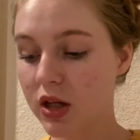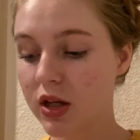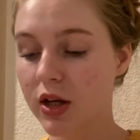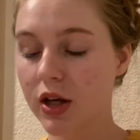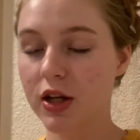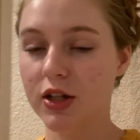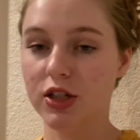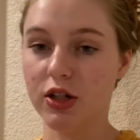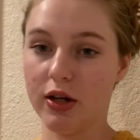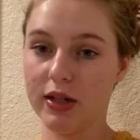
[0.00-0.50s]

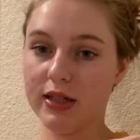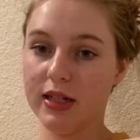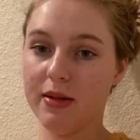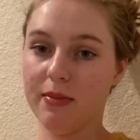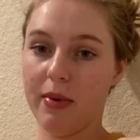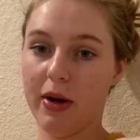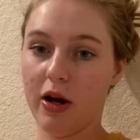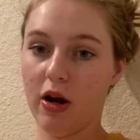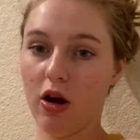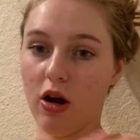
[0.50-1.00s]
So I did
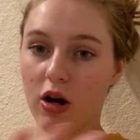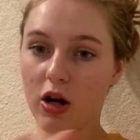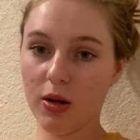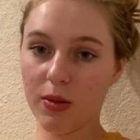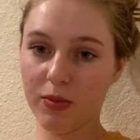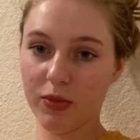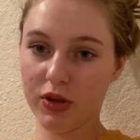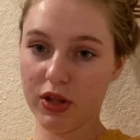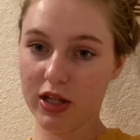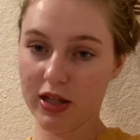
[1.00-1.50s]
my arm
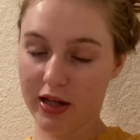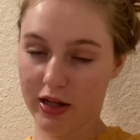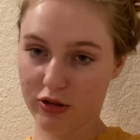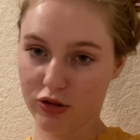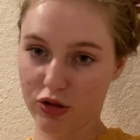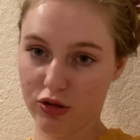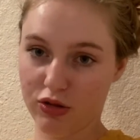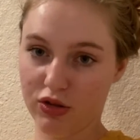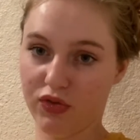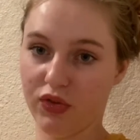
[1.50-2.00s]
with the
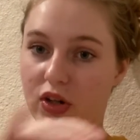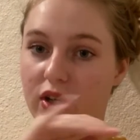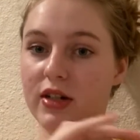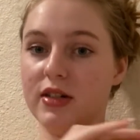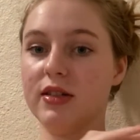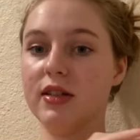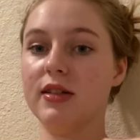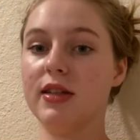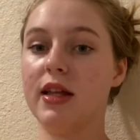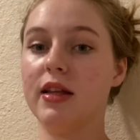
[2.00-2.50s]
electrodes first,
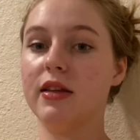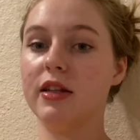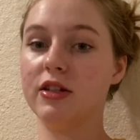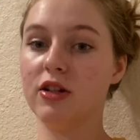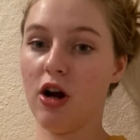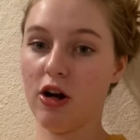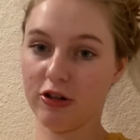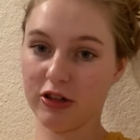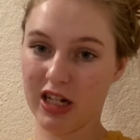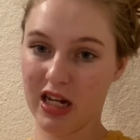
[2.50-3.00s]
and then the
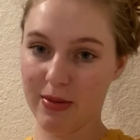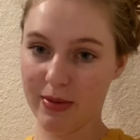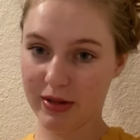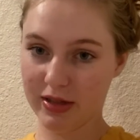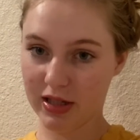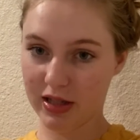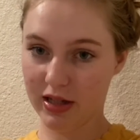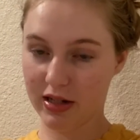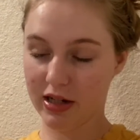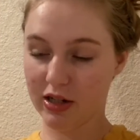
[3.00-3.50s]
doctor came in and
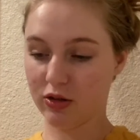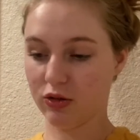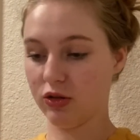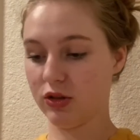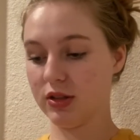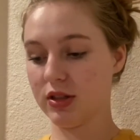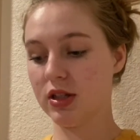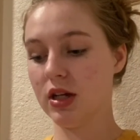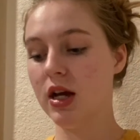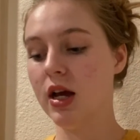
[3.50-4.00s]
did the
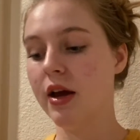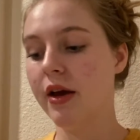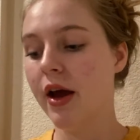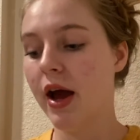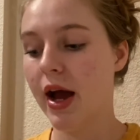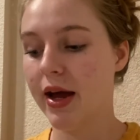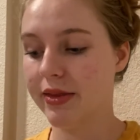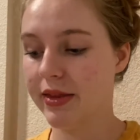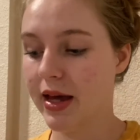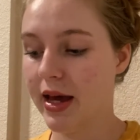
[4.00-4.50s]
needles,
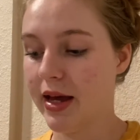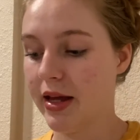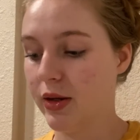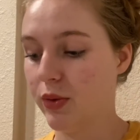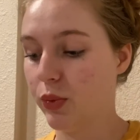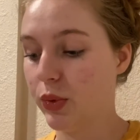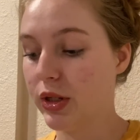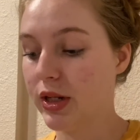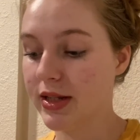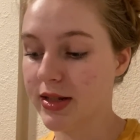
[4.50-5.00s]
and then
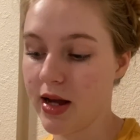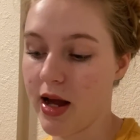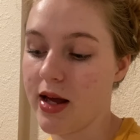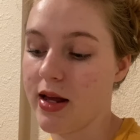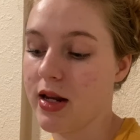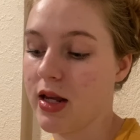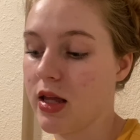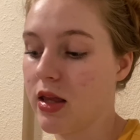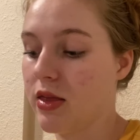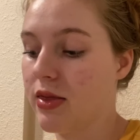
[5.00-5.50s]
we
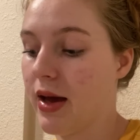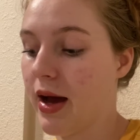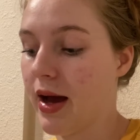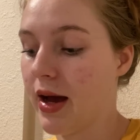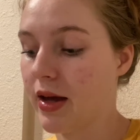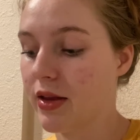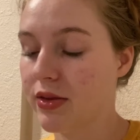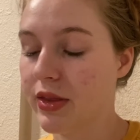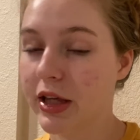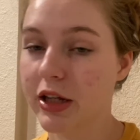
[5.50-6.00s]
decided
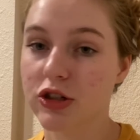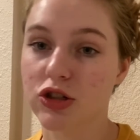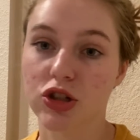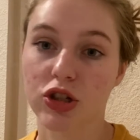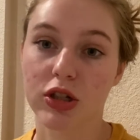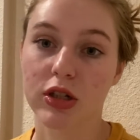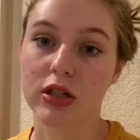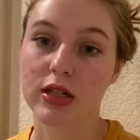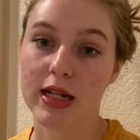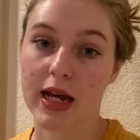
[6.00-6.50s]
that they
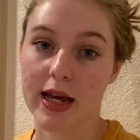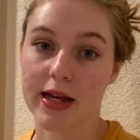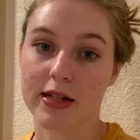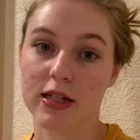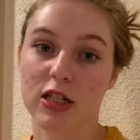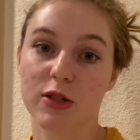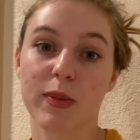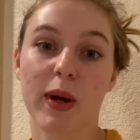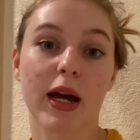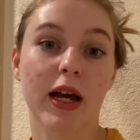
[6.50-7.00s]
should
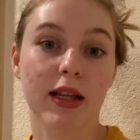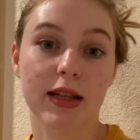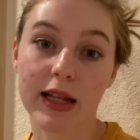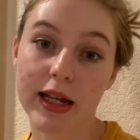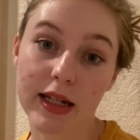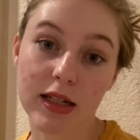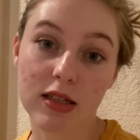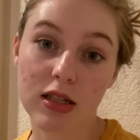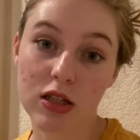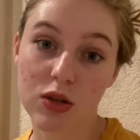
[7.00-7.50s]
test my
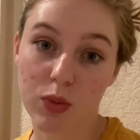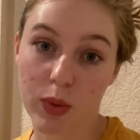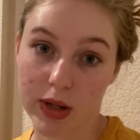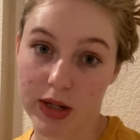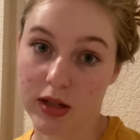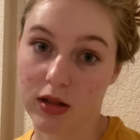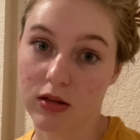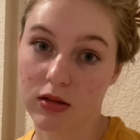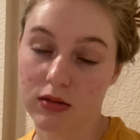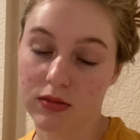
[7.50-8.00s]
legs as
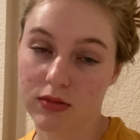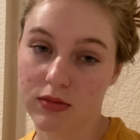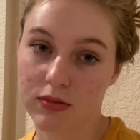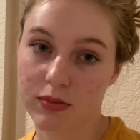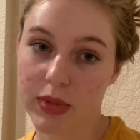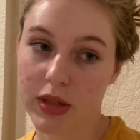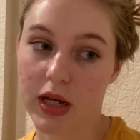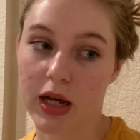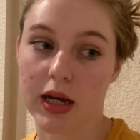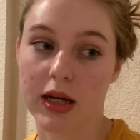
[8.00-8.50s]
well
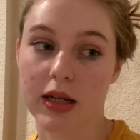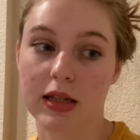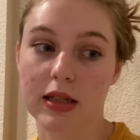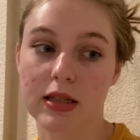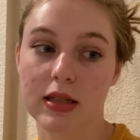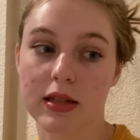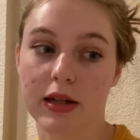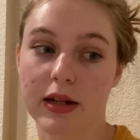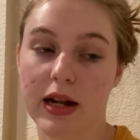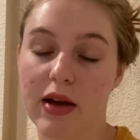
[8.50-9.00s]

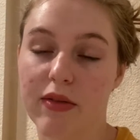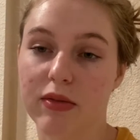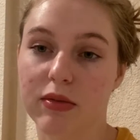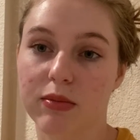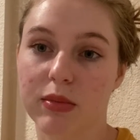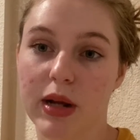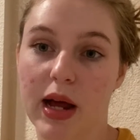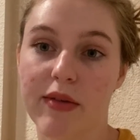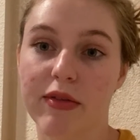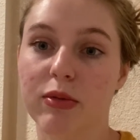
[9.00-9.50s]
because I haven't
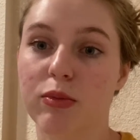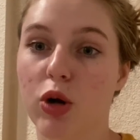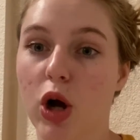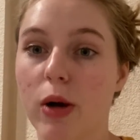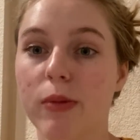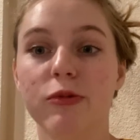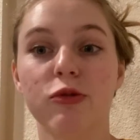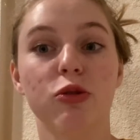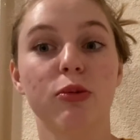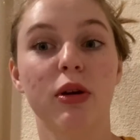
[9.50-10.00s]
been having
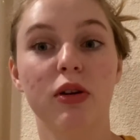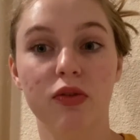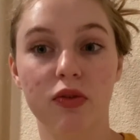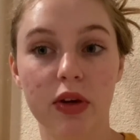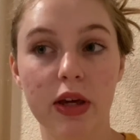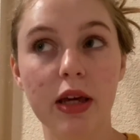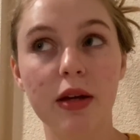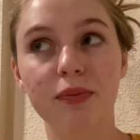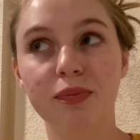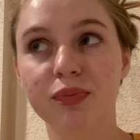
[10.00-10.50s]
problems with my
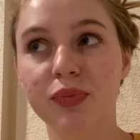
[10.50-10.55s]
feet.